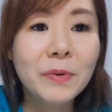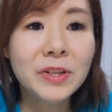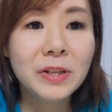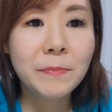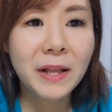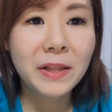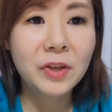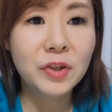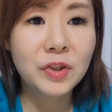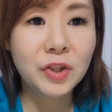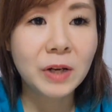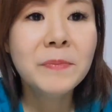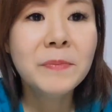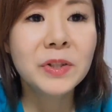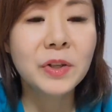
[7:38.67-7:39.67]
How do you
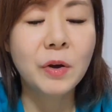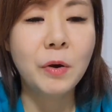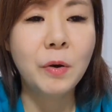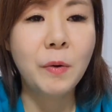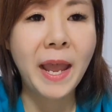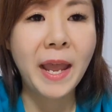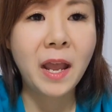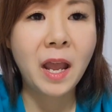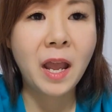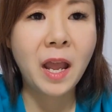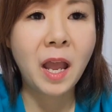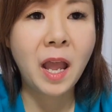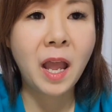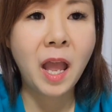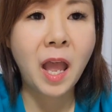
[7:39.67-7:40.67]
think we should make the
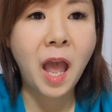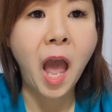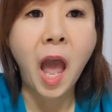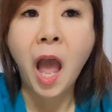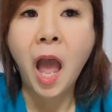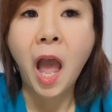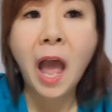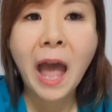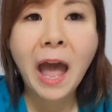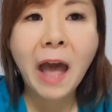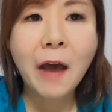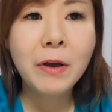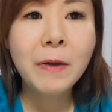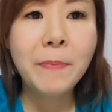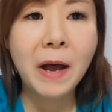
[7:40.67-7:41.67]
germs go away?
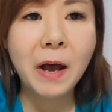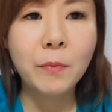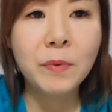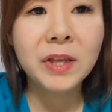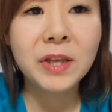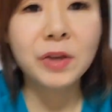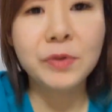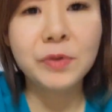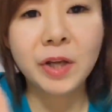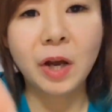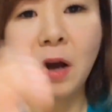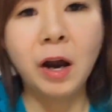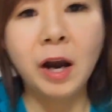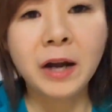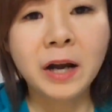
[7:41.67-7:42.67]
How
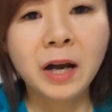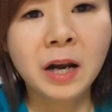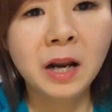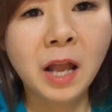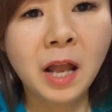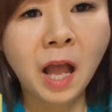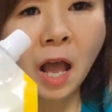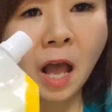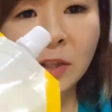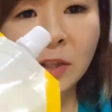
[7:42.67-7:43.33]
about we use